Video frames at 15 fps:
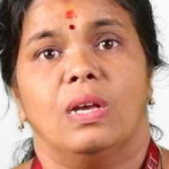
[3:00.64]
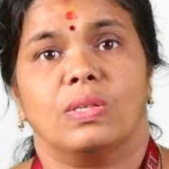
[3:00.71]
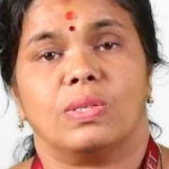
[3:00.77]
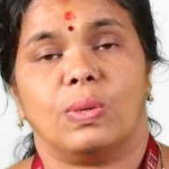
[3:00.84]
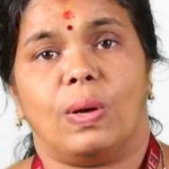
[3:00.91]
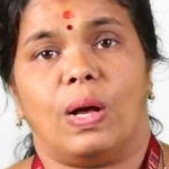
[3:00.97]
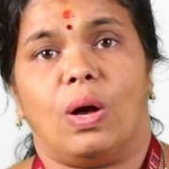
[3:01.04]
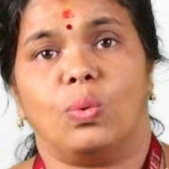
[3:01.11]

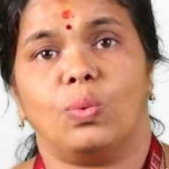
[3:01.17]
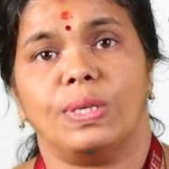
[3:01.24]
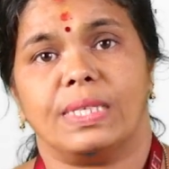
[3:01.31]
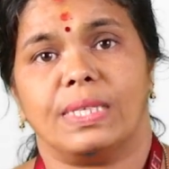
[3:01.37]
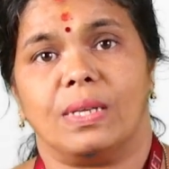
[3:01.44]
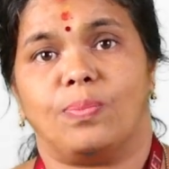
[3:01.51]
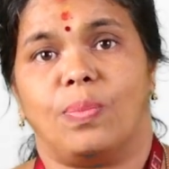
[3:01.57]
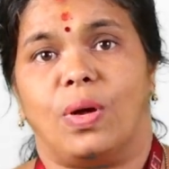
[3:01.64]
So how
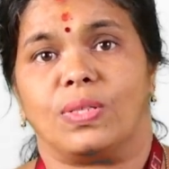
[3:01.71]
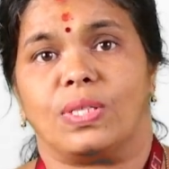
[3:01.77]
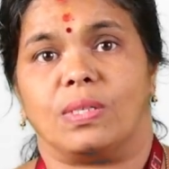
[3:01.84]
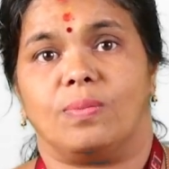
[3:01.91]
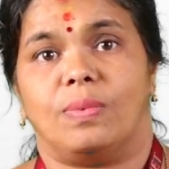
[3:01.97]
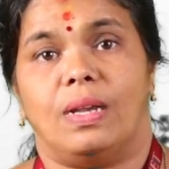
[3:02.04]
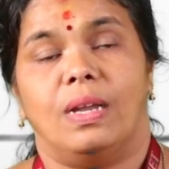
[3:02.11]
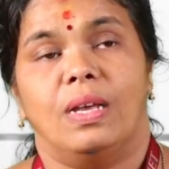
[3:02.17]
is it
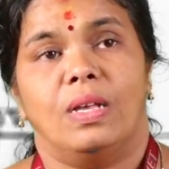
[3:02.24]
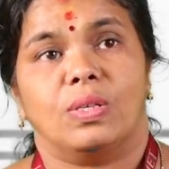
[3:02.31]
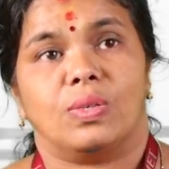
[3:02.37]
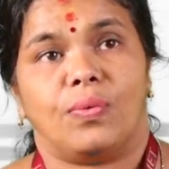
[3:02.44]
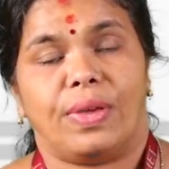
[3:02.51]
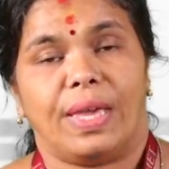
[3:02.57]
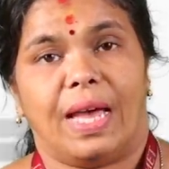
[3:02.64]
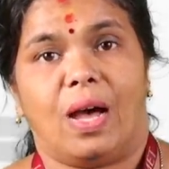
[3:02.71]
possible?
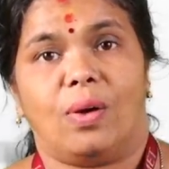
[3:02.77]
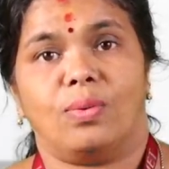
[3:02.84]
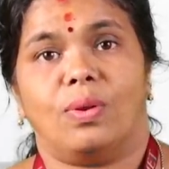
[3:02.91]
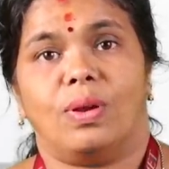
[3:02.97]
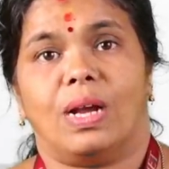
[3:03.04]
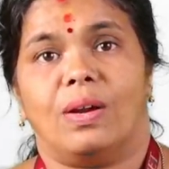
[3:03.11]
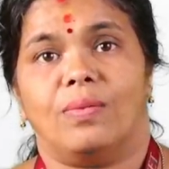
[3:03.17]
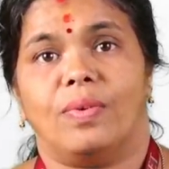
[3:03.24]
So we have
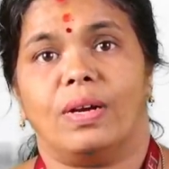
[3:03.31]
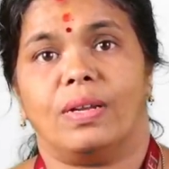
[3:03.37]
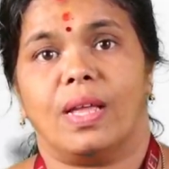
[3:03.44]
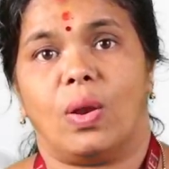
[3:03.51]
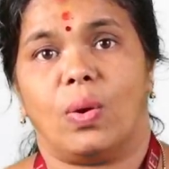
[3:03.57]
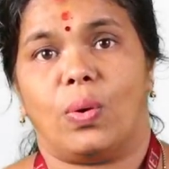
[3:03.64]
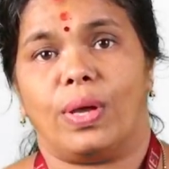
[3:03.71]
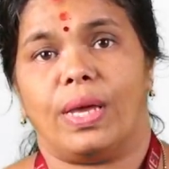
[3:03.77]
to convert
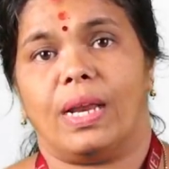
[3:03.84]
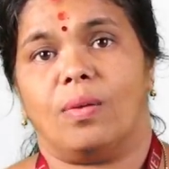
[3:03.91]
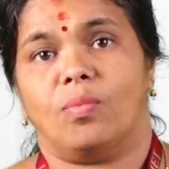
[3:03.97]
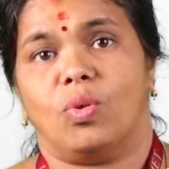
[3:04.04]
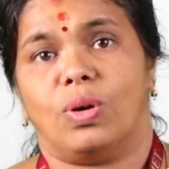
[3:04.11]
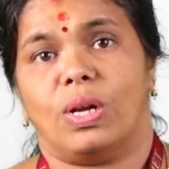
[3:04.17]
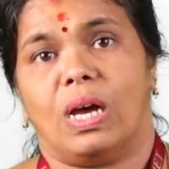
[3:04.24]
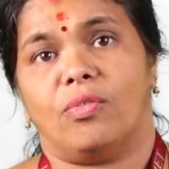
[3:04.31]
the lower
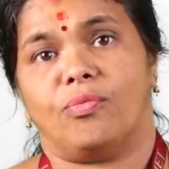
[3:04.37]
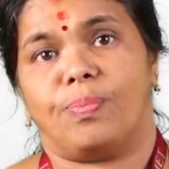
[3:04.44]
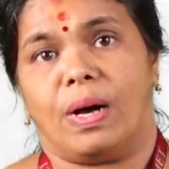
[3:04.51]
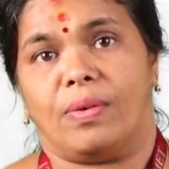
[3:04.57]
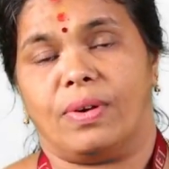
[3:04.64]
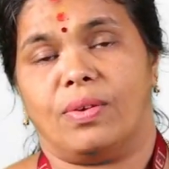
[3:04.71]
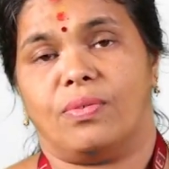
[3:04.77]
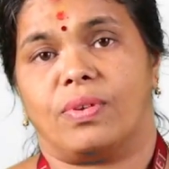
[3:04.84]
amount of
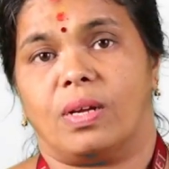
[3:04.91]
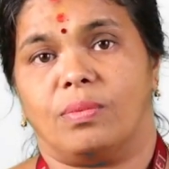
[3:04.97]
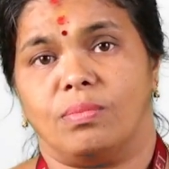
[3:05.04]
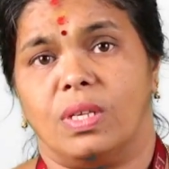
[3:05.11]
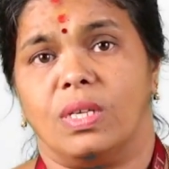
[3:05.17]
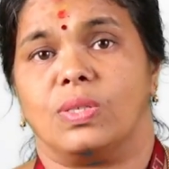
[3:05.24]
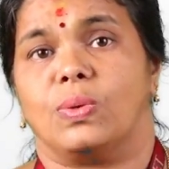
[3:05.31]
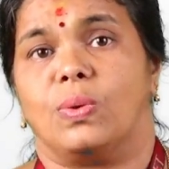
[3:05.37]
power
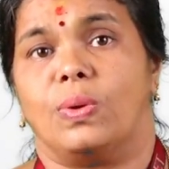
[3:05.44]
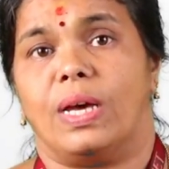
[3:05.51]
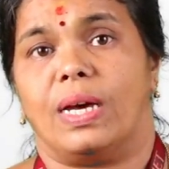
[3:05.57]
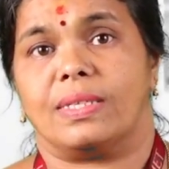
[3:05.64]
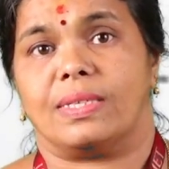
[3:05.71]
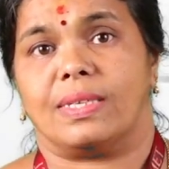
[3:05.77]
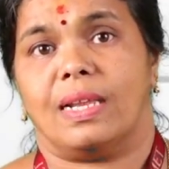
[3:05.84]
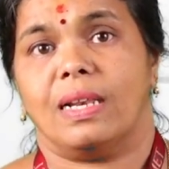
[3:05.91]
from the
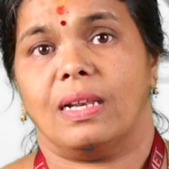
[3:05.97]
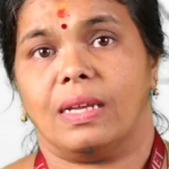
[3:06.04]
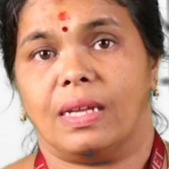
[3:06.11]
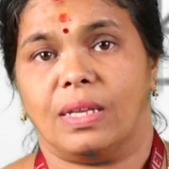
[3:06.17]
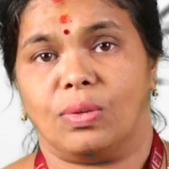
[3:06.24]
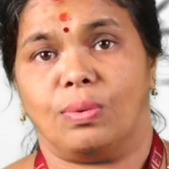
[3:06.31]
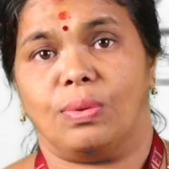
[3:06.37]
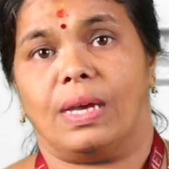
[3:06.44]
solar cell
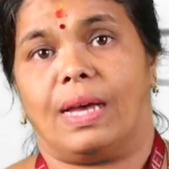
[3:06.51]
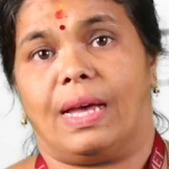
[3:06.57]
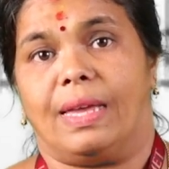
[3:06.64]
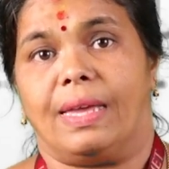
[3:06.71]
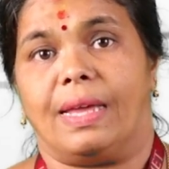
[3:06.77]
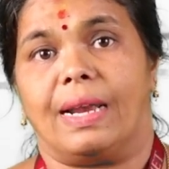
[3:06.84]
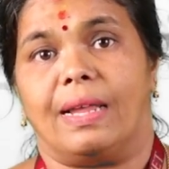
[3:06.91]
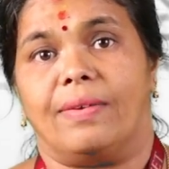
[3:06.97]
into a
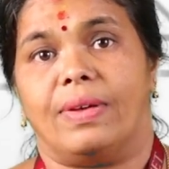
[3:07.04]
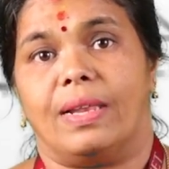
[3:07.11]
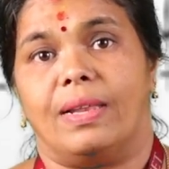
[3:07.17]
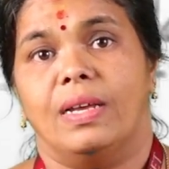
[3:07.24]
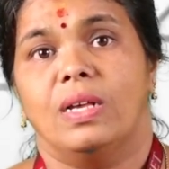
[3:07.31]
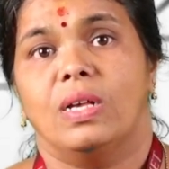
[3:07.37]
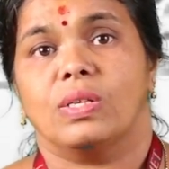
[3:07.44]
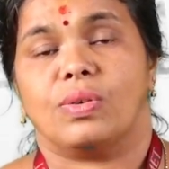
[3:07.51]
higher level.
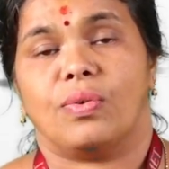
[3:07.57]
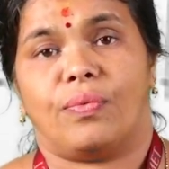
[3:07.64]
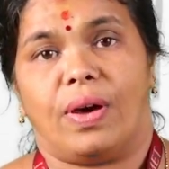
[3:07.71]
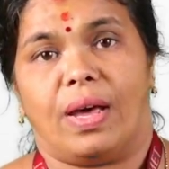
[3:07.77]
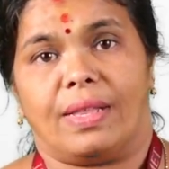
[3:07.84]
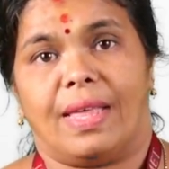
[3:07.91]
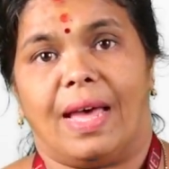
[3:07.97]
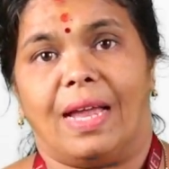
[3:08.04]
So
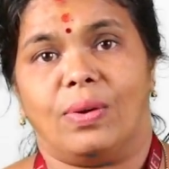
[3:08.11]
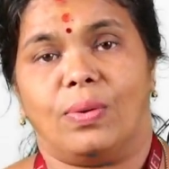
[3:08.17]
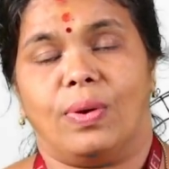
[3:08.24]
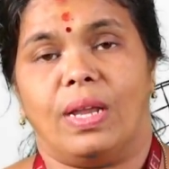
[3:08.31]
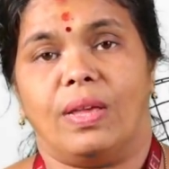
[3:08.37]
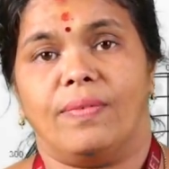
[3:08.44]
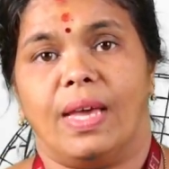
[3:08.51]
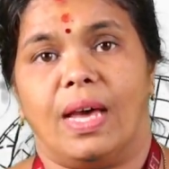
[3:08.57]
for that
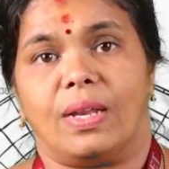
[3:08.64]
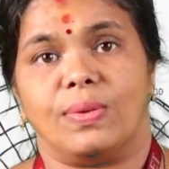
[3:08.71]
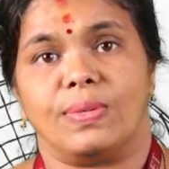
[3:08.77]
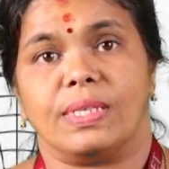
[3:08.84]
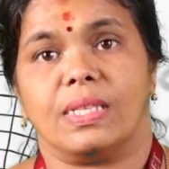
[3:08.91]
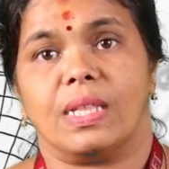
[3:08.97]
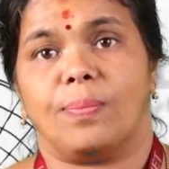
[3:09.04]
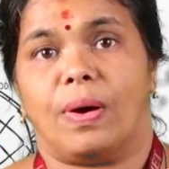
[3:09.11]
only we are
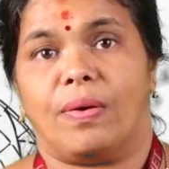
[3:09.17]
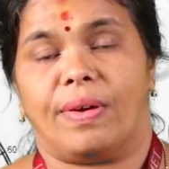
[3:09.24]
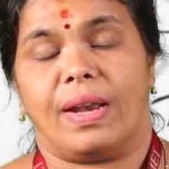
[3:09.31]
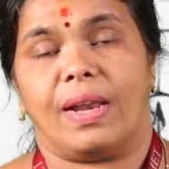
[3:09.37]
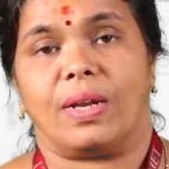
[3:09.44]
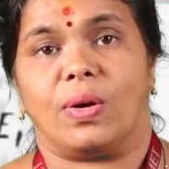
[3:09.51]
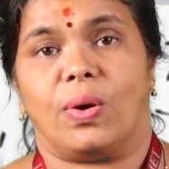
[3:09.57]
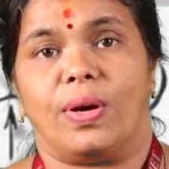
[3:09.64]
using the power
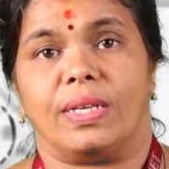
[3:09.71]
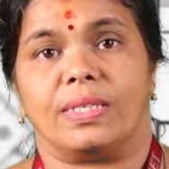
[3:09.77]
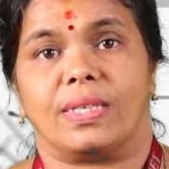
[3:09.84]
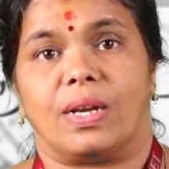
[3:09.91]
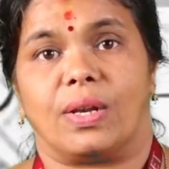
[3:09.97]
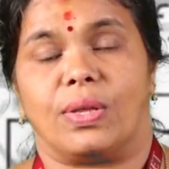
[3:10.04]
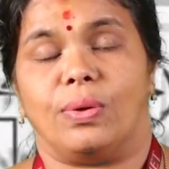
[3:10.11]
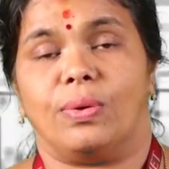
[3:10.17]
electronic
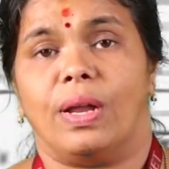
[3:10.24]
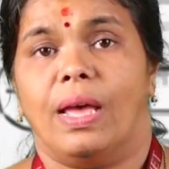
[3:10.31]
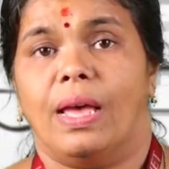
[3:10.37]
circuit.